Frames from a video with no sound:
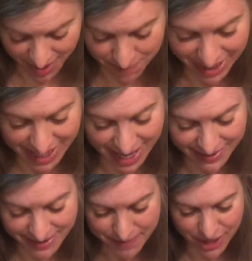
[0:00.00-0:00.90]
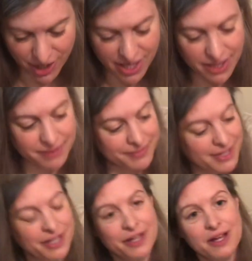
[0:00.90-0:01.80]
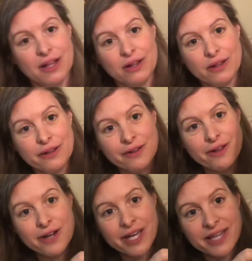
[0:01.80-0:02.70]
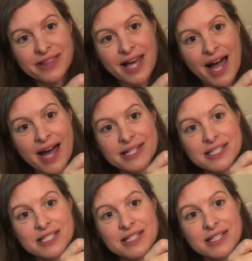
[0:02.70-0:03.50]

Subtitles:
by Kathy Barrett. Look at that.